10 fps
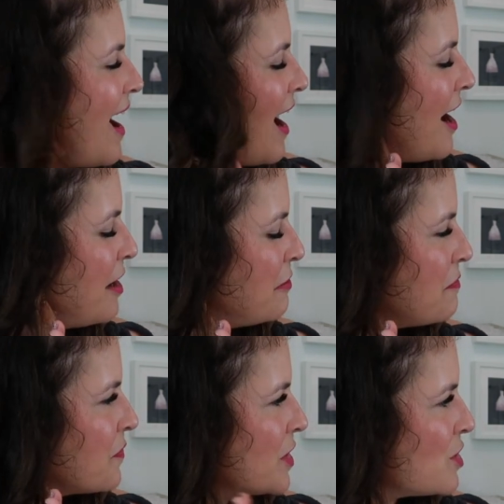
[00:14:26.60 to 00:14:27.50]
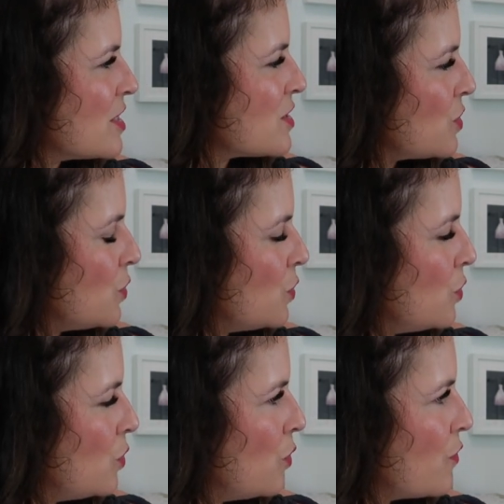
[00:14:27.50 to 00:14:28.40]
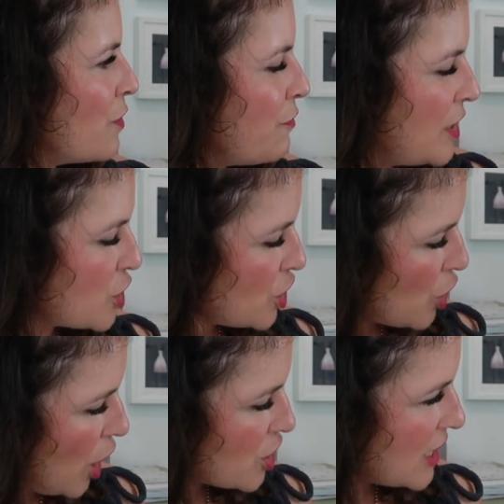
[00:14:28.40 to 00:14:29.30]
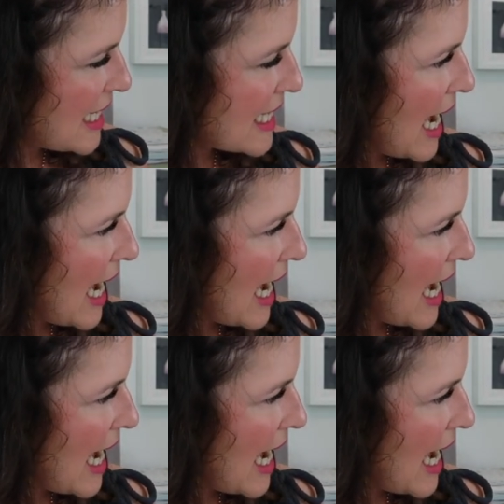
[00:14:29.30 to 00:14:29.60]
and just do the finishing touches,